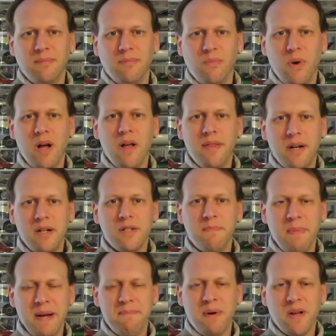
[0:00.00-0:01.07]
Well, there's
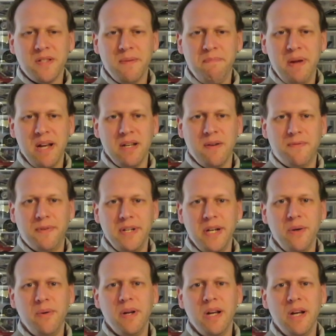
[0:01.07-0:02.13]
Meatball's opinion for
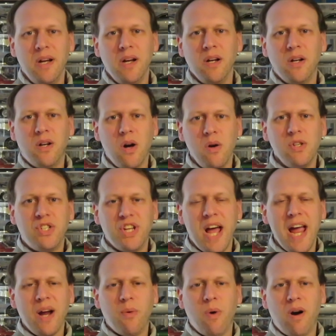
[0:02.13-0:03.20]
you. Go
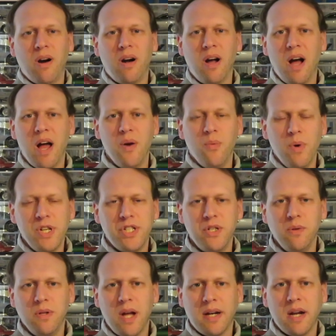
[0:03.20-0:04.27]
Jaguar! I wish
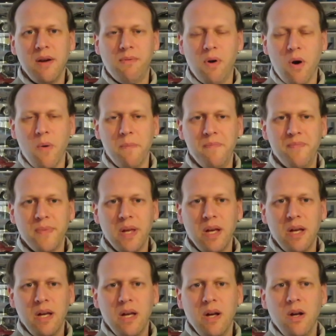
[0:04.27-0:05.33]
you luck in Rome.
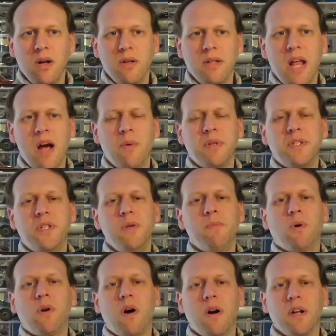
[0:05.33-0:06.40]
Now with two
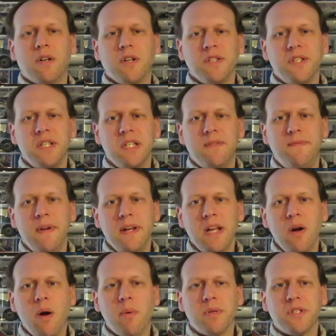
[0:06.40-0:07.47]
more articles in this
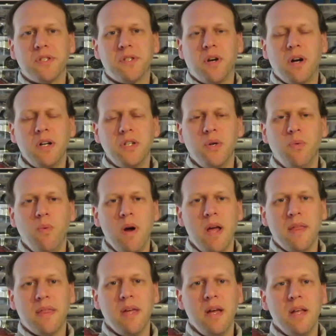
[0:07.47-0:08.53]
video, I will start
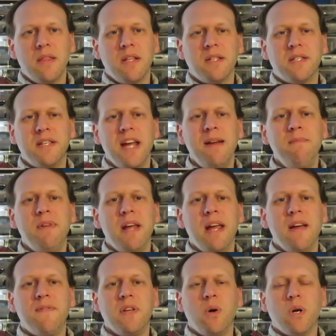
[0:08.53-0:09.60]
with the same
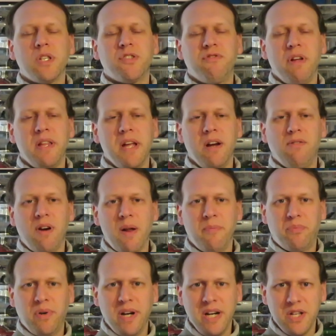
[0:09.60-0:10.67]
day of the Australian
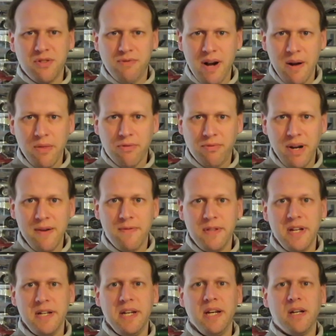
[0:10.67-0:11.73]
Grand Prix is round 3 for
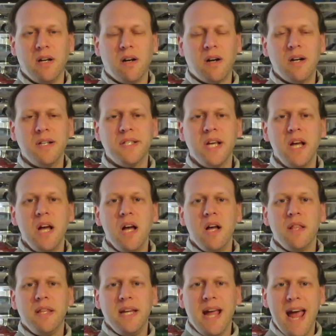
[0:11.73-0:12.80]
the Indy cars,
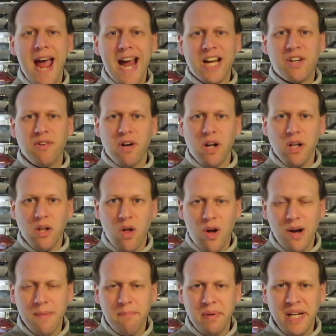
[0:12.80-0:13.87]
the Acura
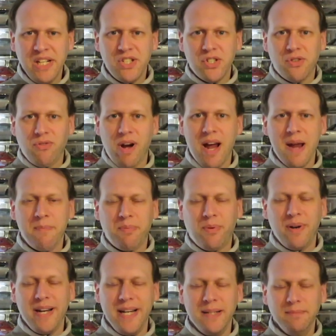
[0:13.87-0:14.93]
Long Beach Grand
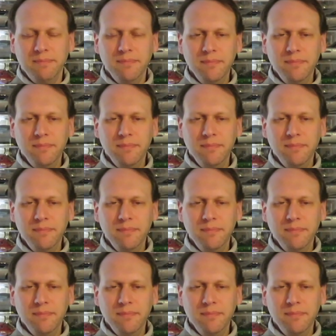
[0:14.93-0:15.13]
Prix.